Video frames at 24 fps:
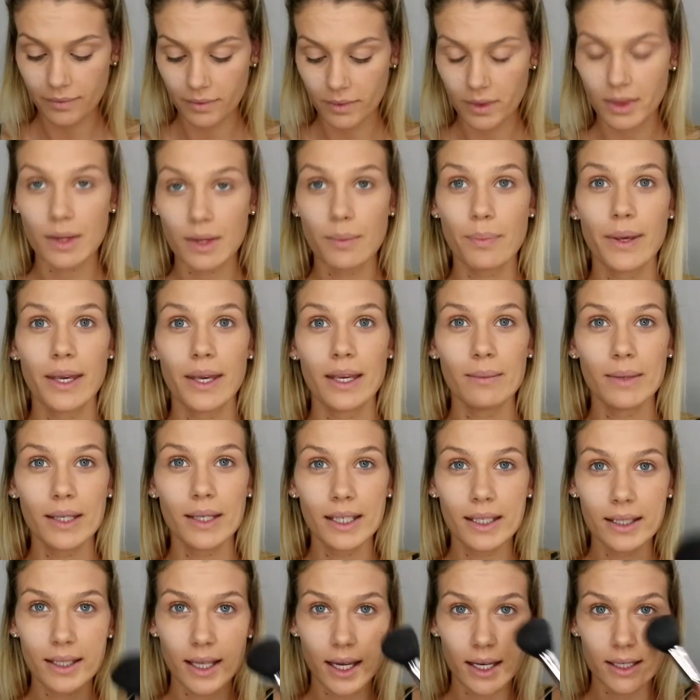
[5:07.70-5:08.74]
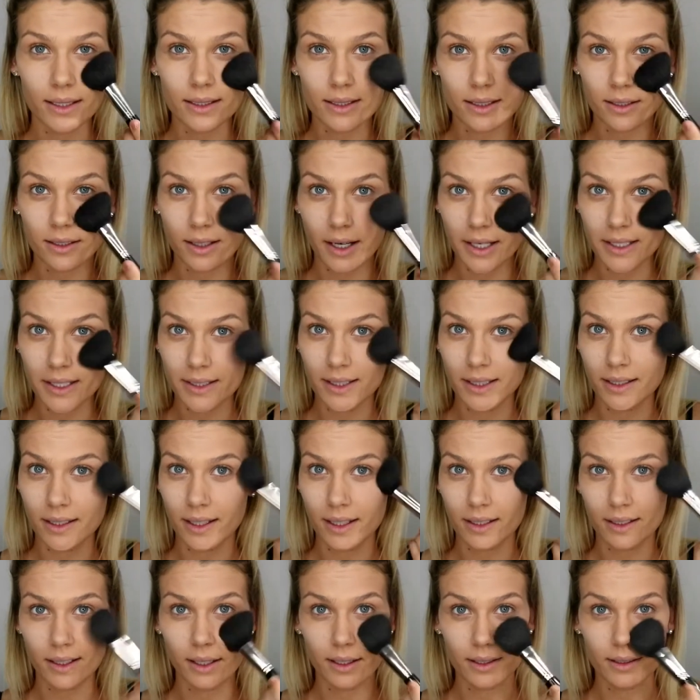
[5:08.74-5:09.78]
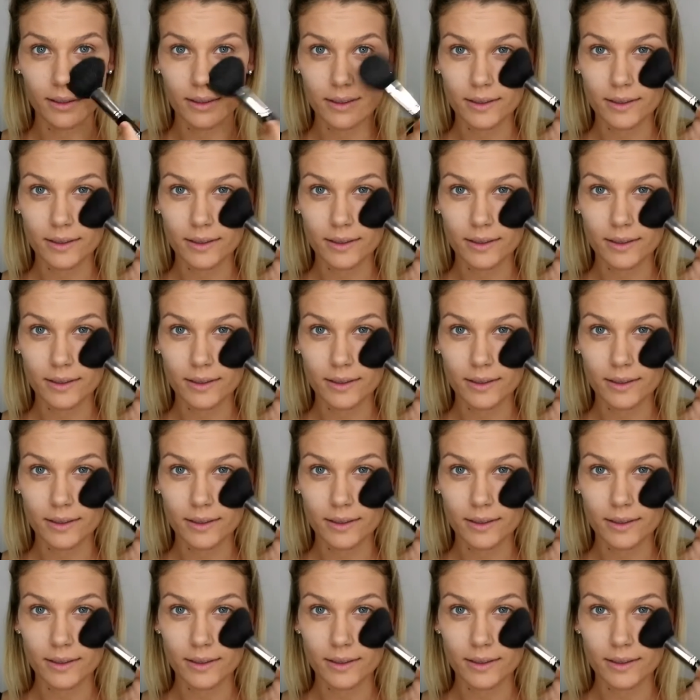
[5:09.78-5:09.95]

The pigment in that is crazy, like that is